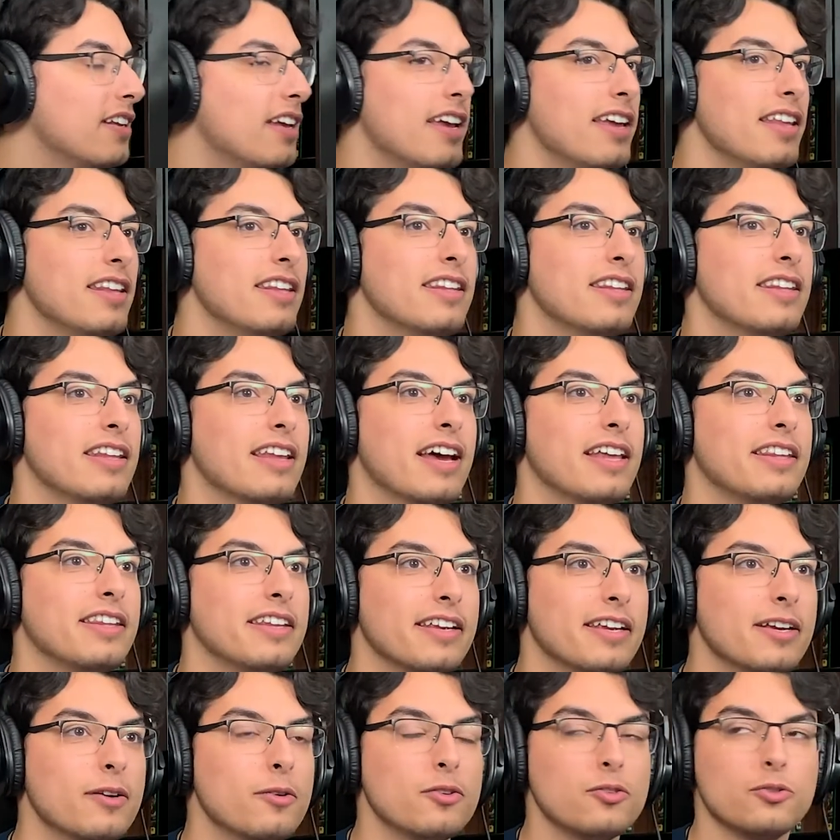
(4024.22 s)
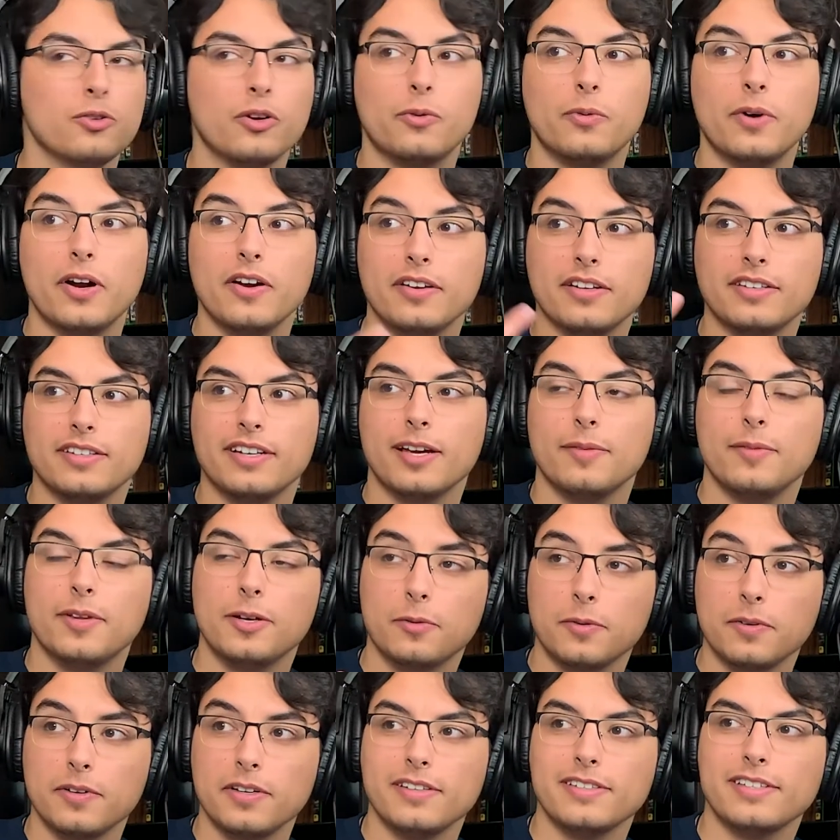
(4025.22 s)
And I think it was around the time they
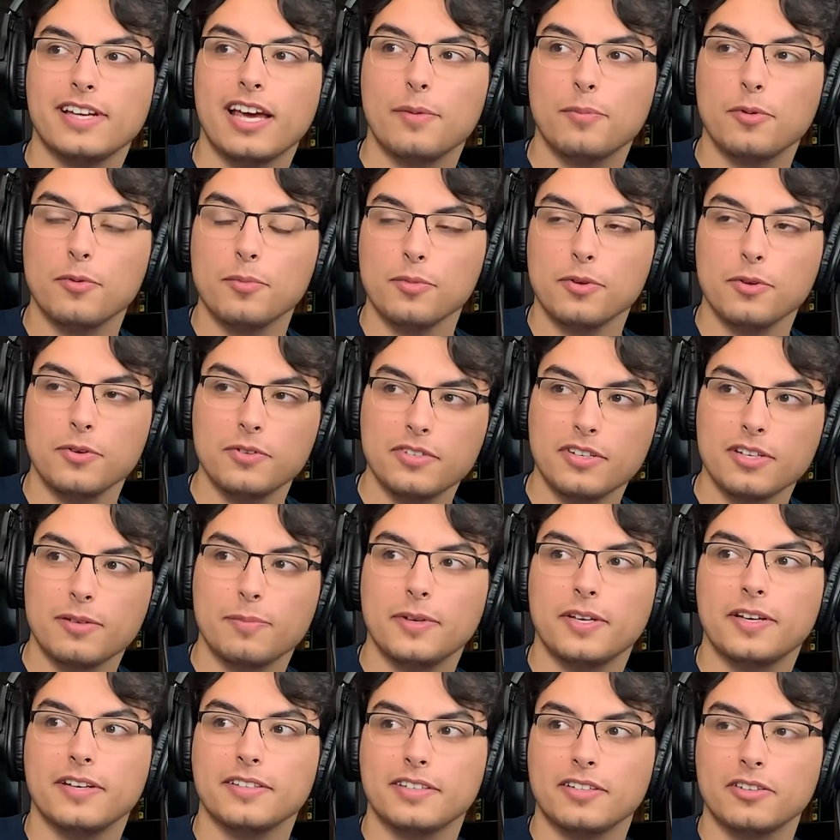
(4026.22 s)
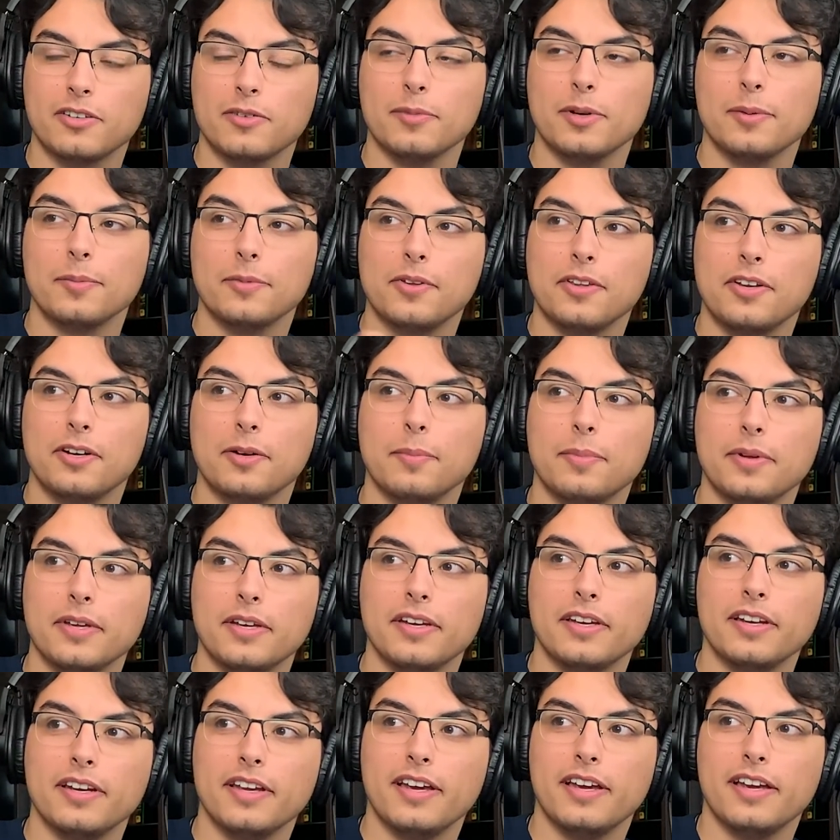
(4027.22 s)
released Apple Music, because I remember there
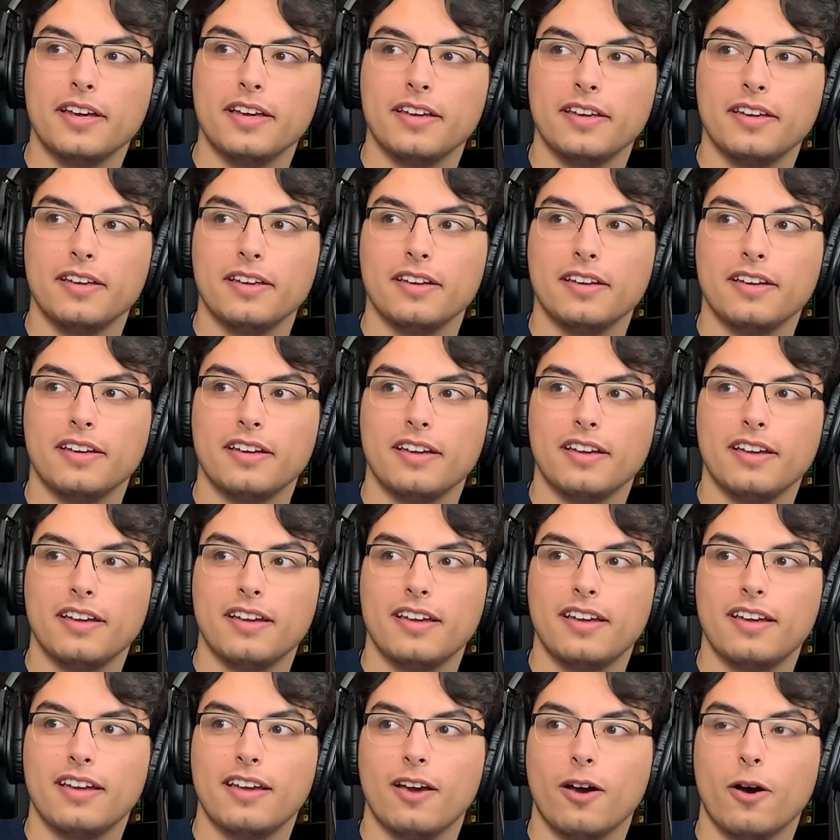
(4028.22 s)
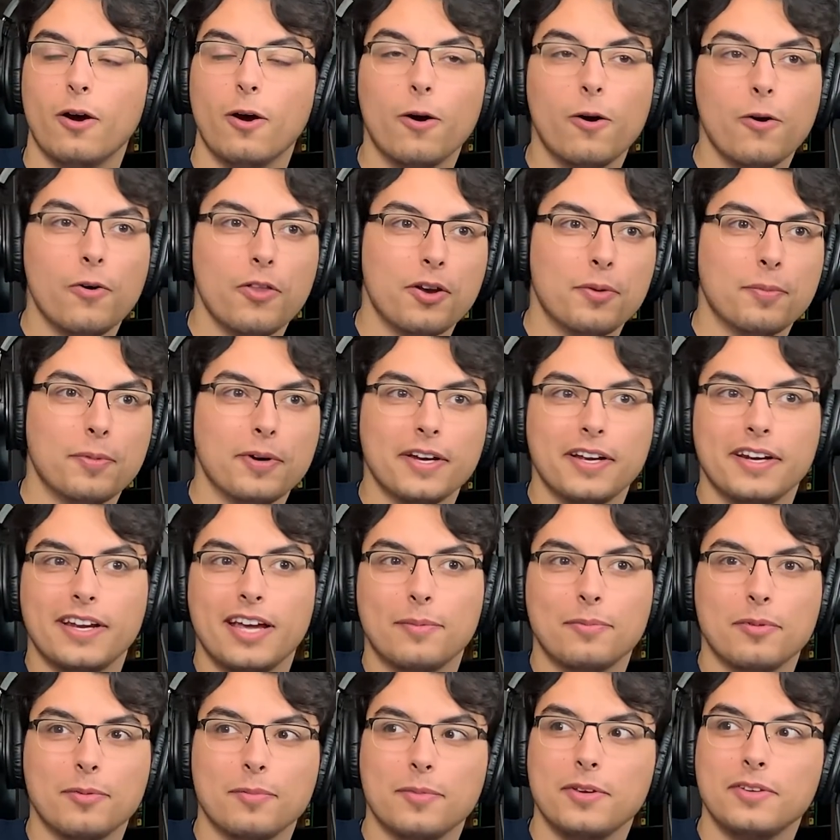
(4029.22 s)
being they're bringing
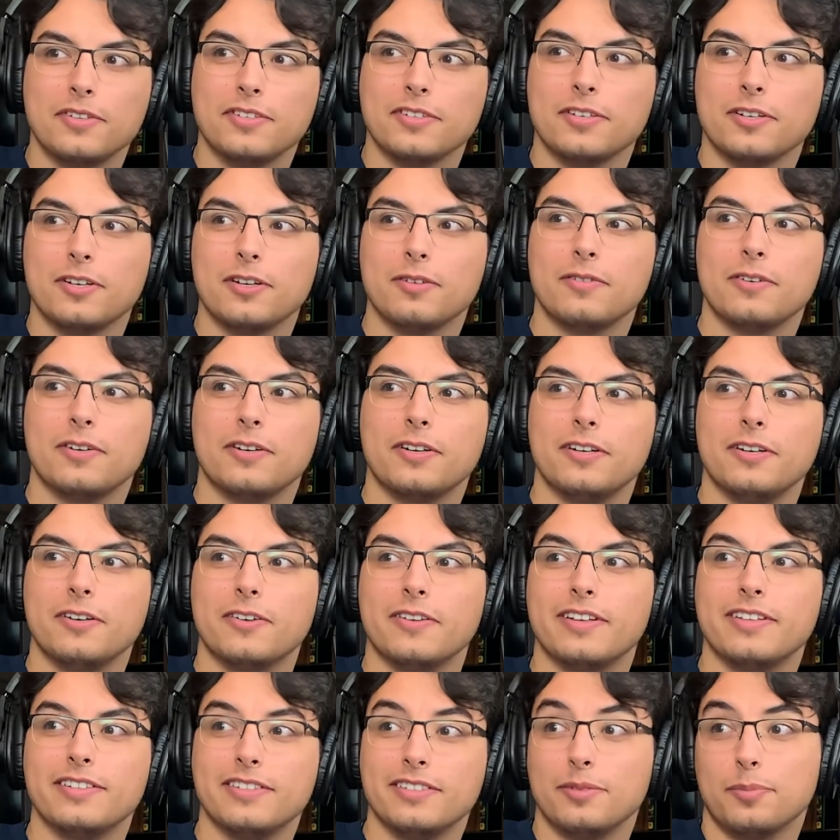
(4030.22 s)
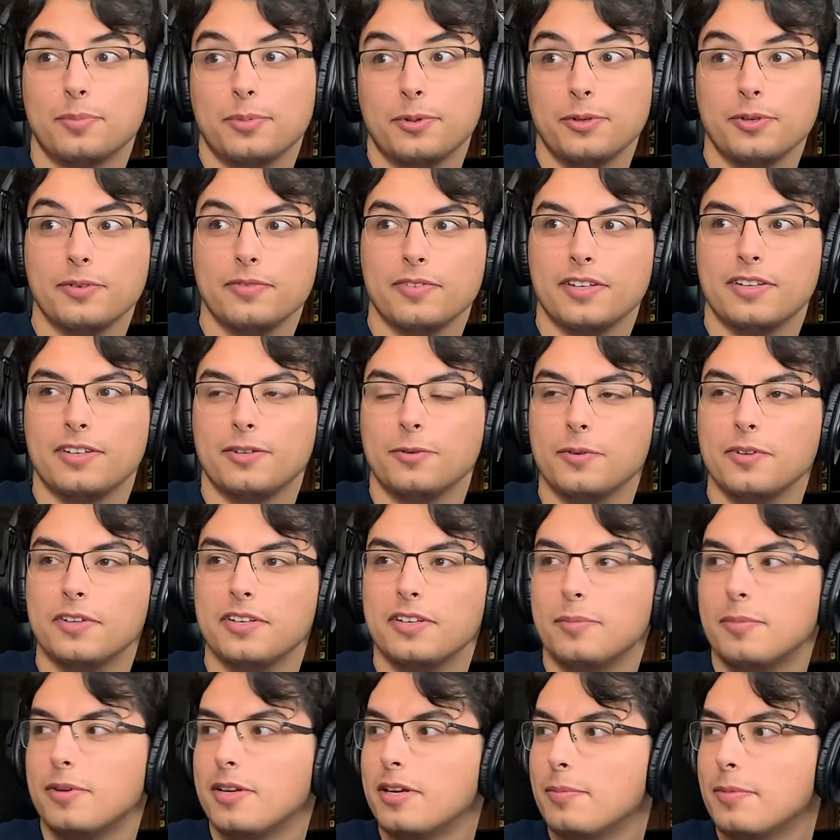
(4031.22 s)
Apple Music over. You know, this is a proof that they're willing to
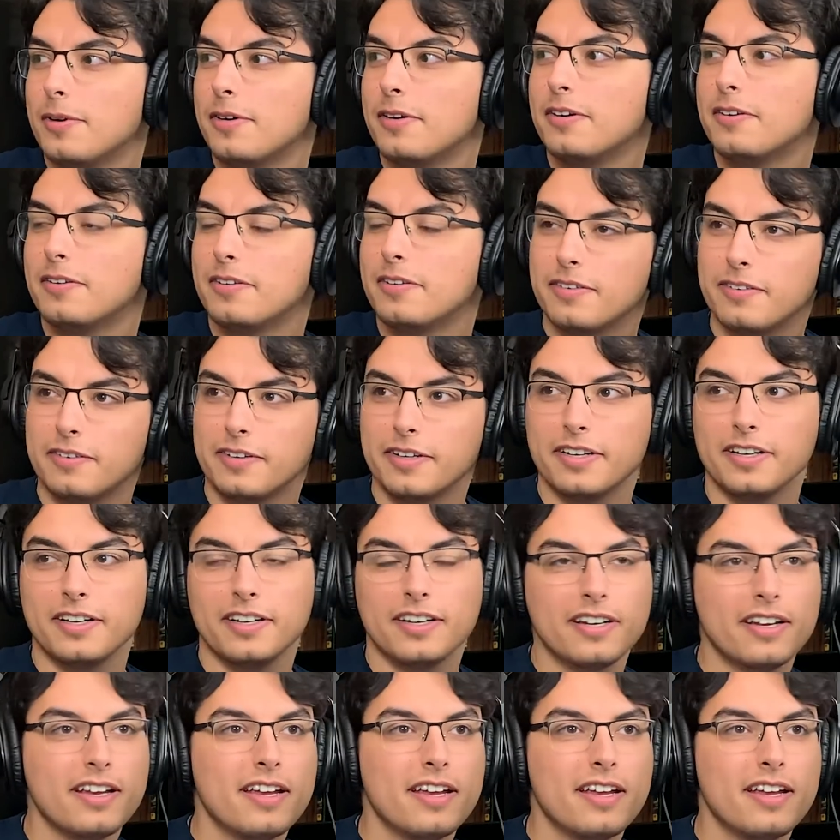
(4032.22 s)
play ball. Right.